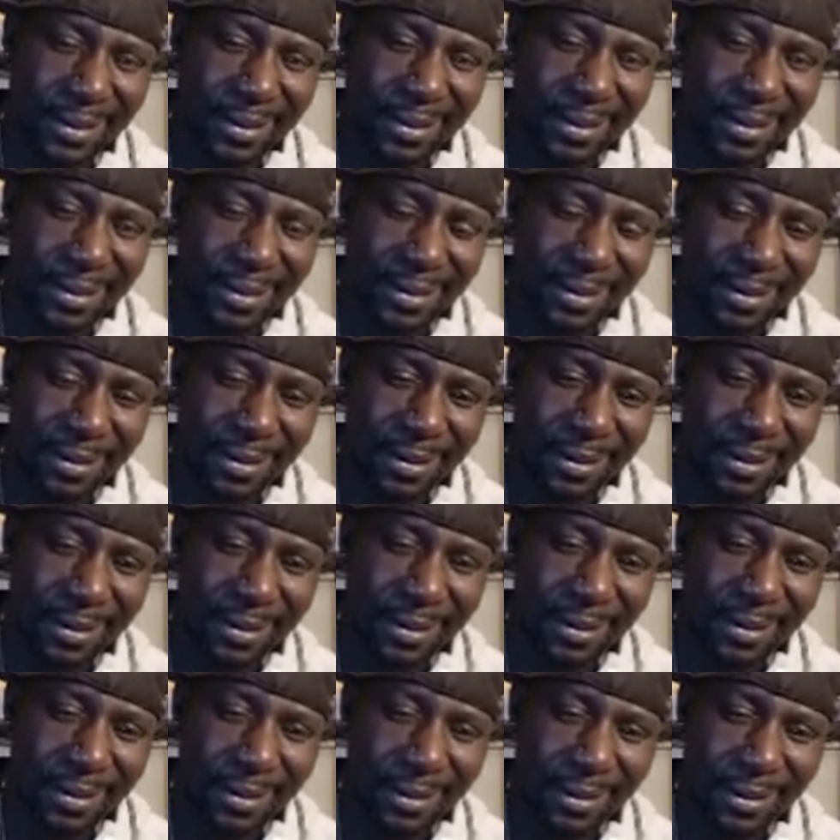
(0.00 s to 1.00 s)

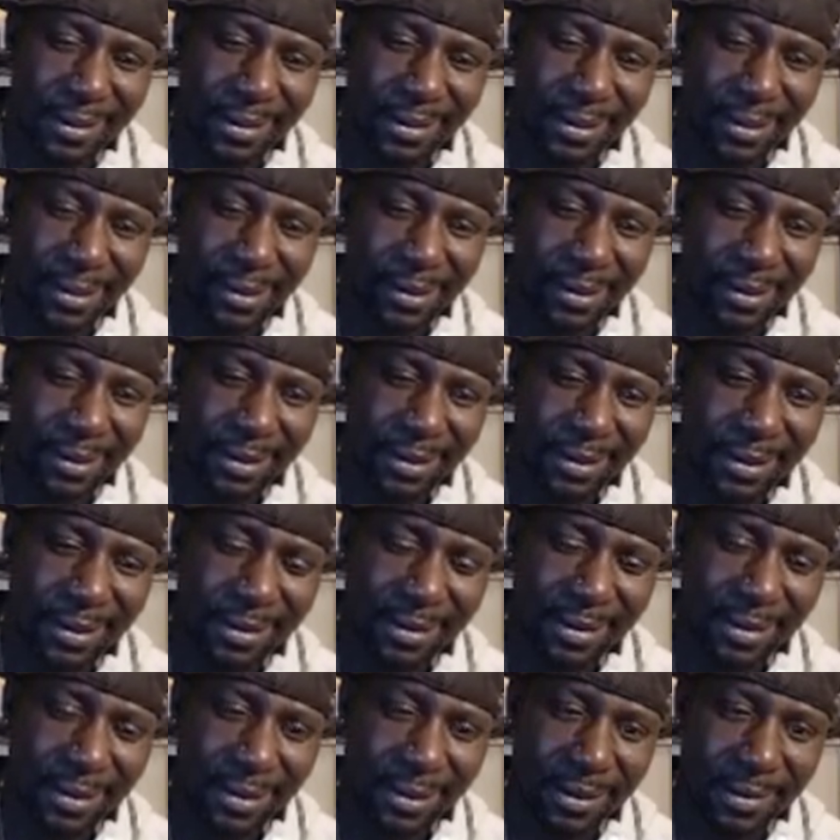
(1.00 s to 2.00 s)

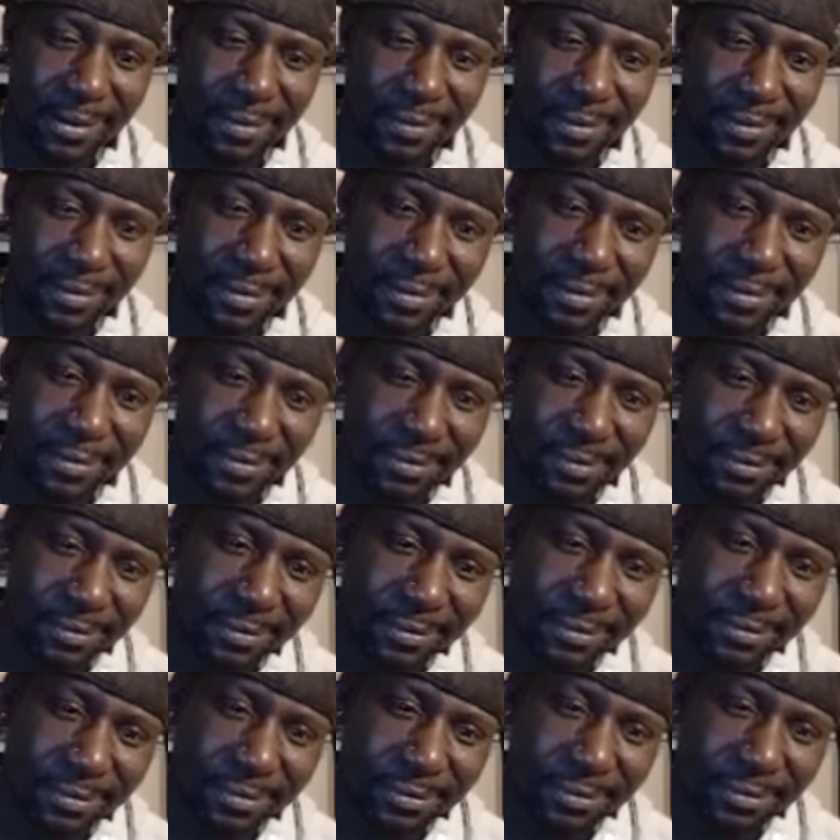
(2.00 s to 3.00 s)

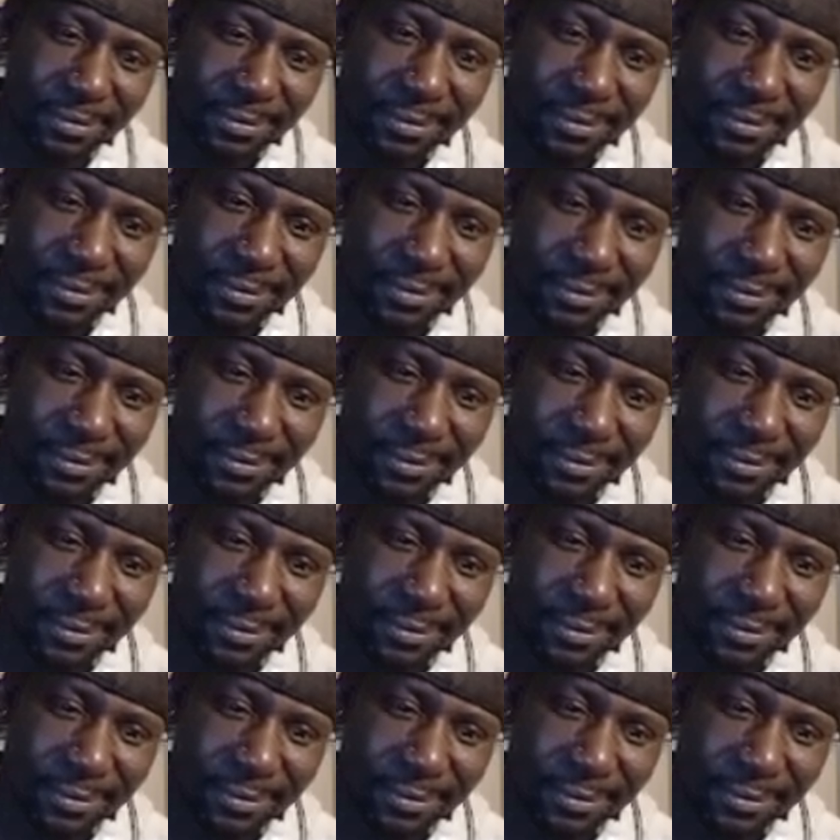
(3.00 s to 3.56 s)
(silent)